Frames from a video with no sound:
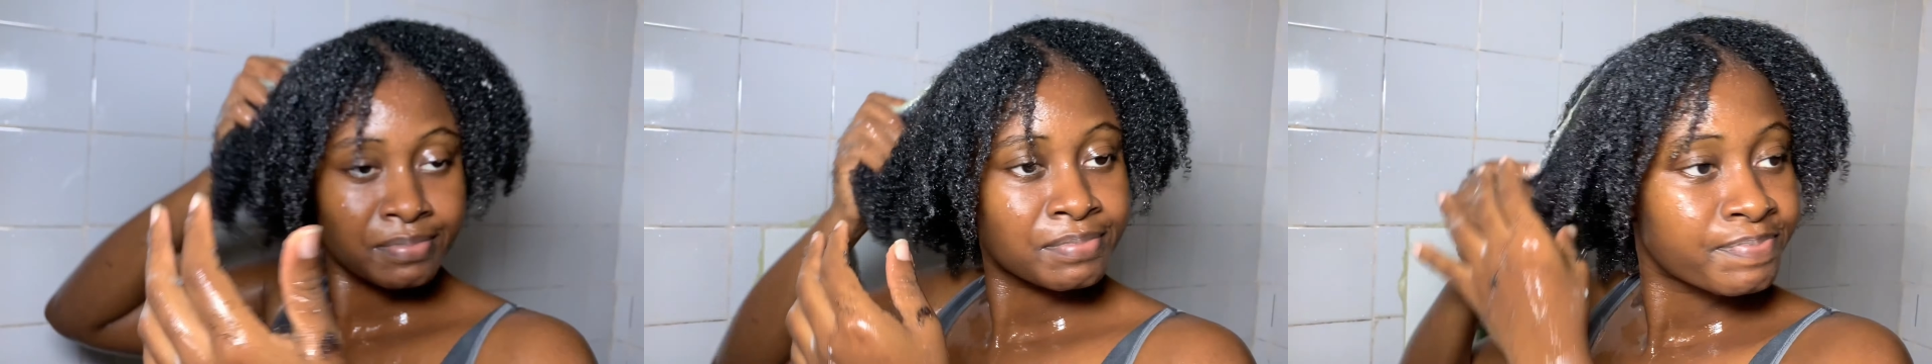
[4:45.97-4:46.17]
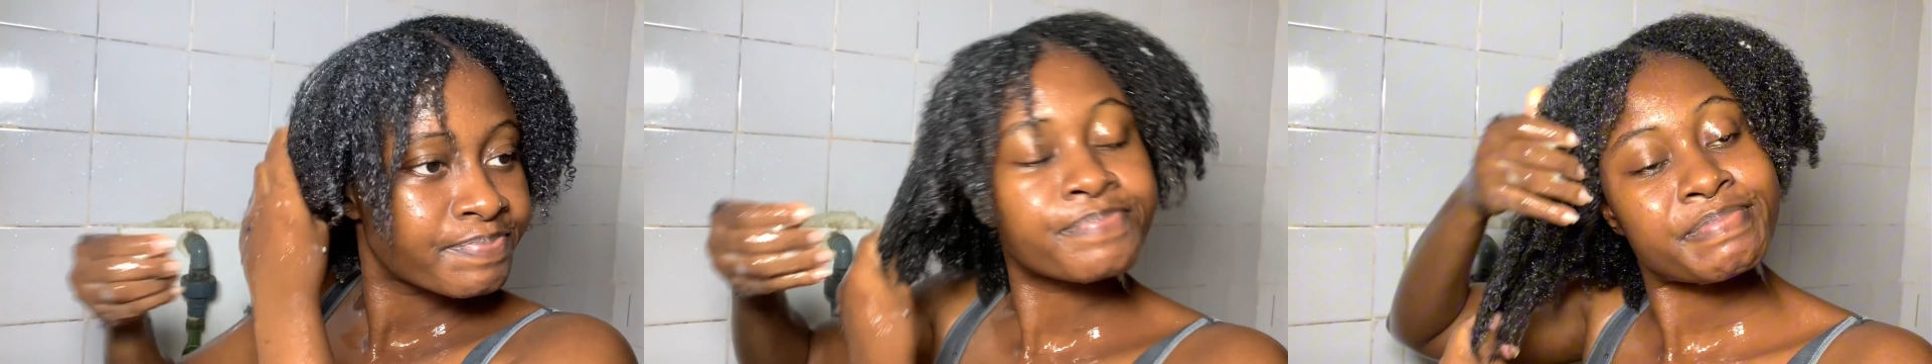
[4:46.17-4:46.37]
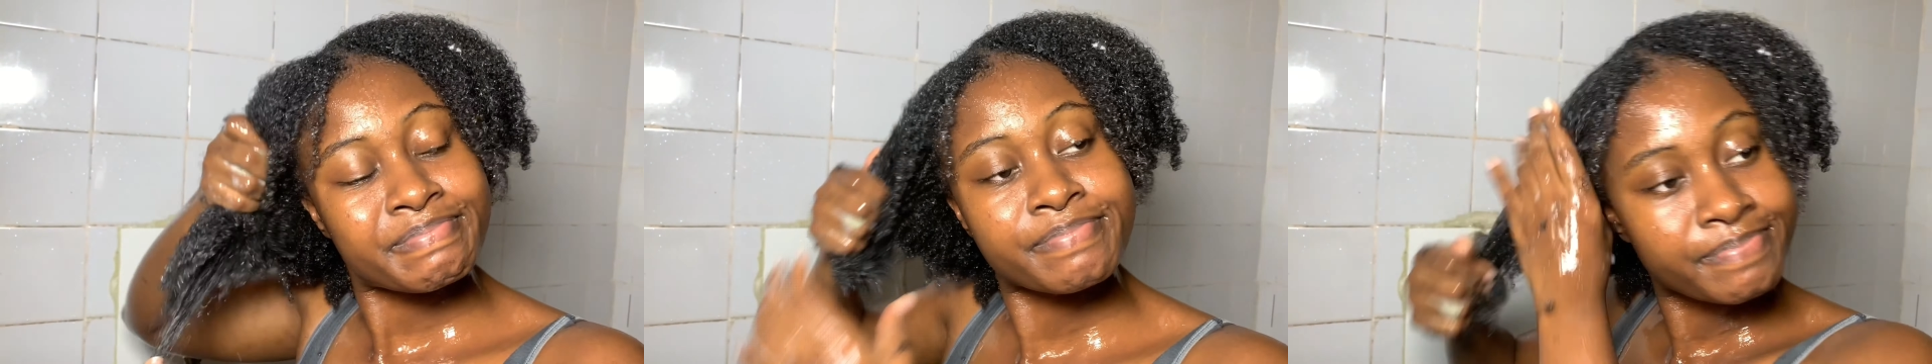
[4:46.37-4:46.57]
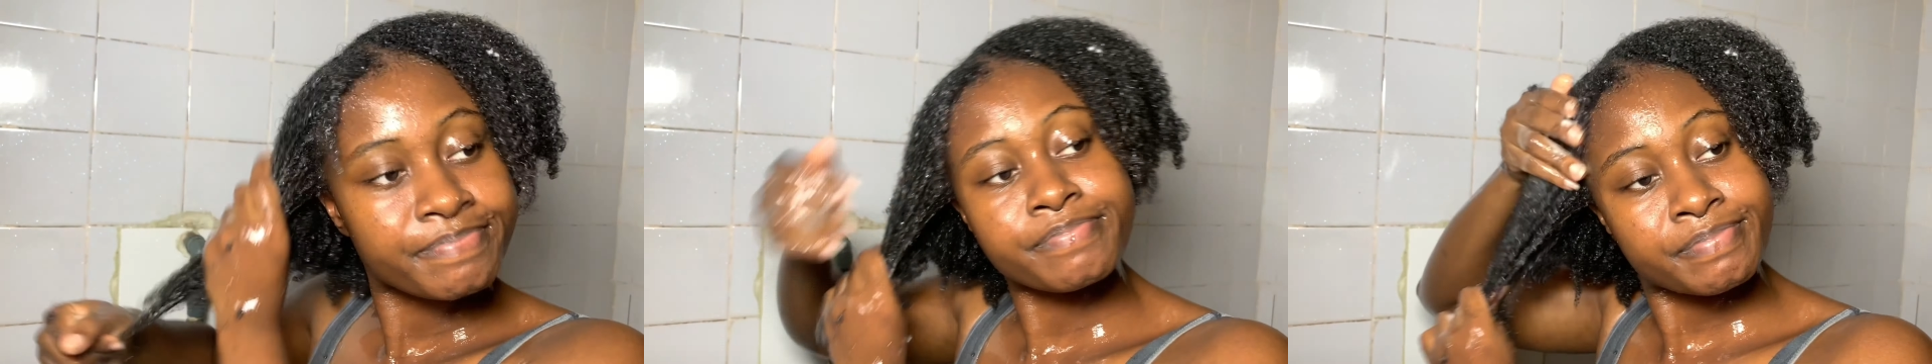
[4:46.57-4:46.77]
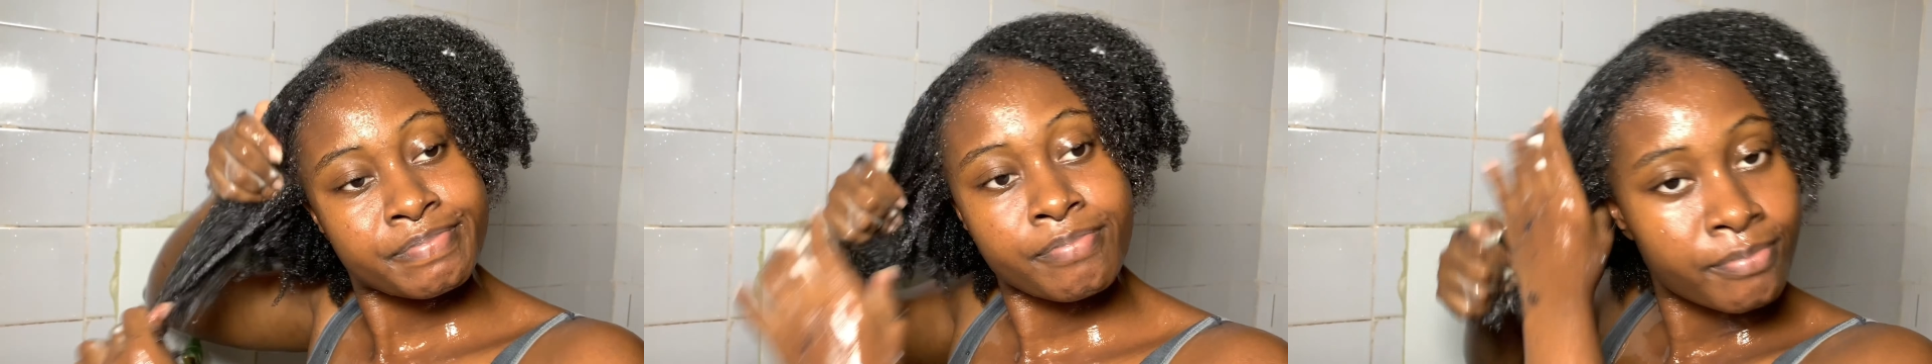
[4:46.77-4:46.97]
yeah.
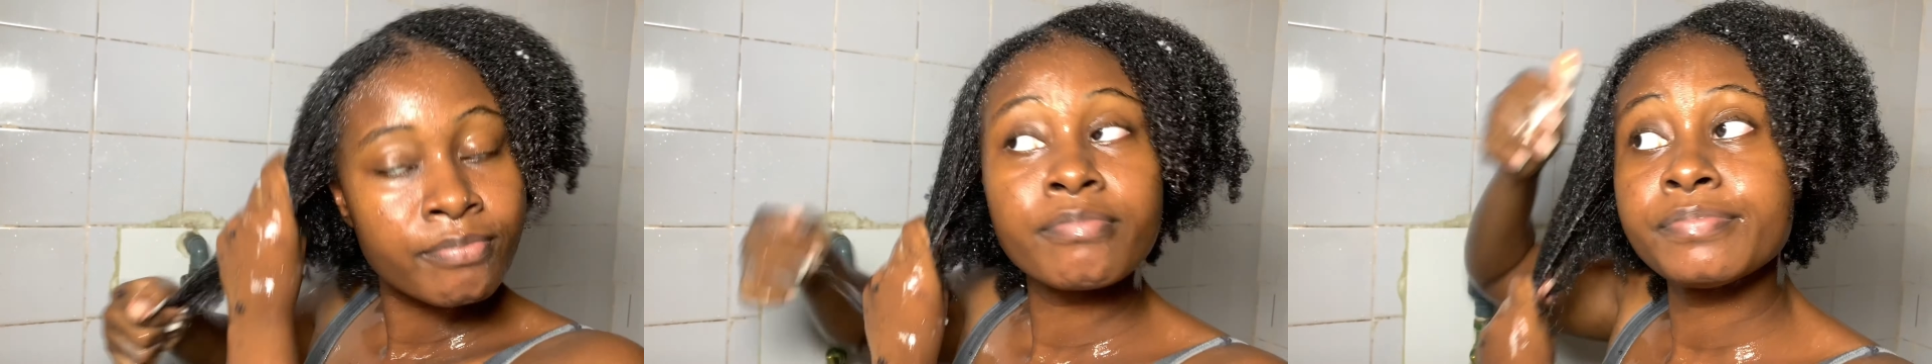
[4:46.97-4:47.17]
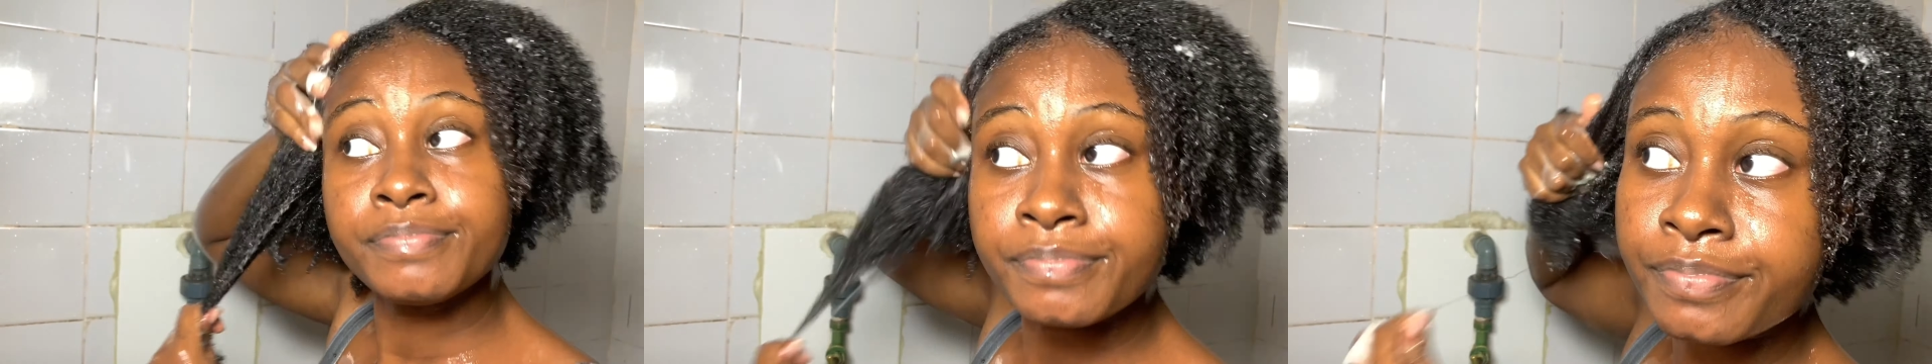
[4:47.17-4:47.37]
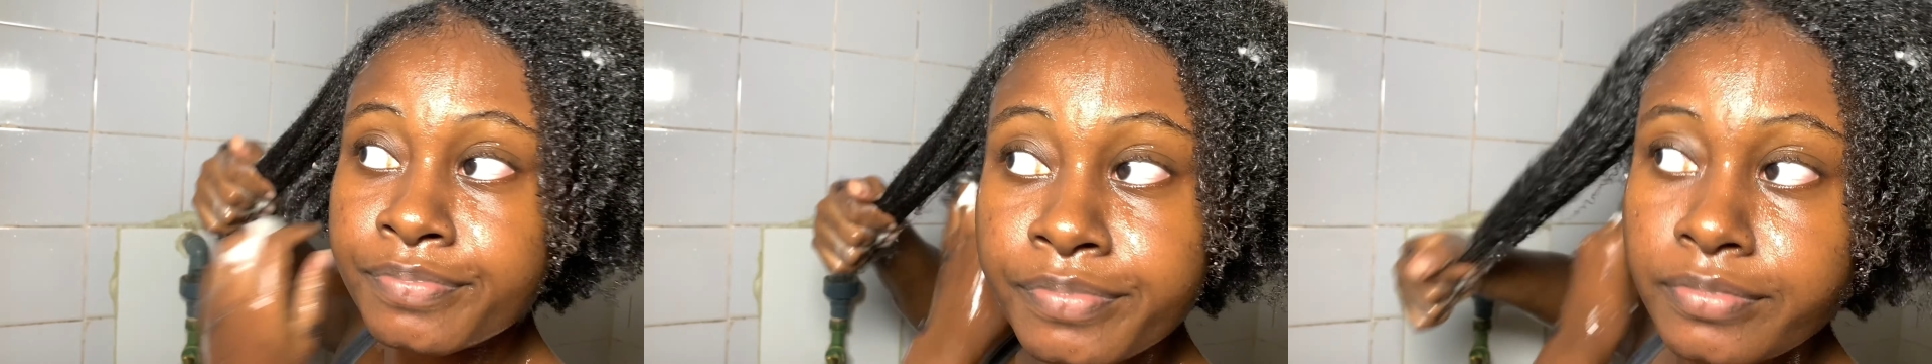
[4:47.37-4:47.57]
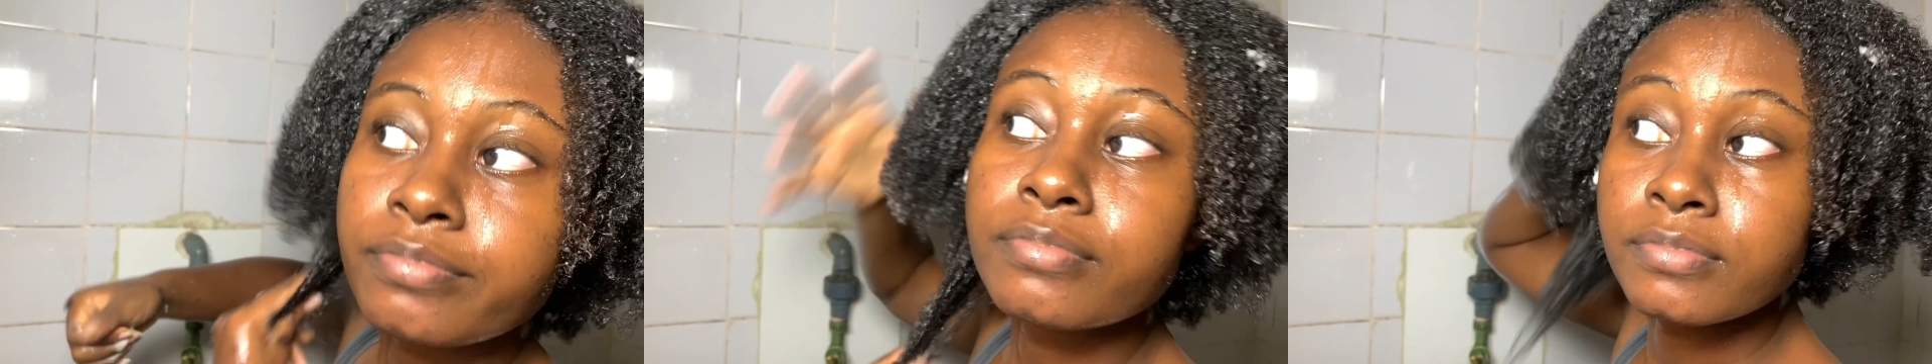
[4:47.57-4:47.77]
Tobalo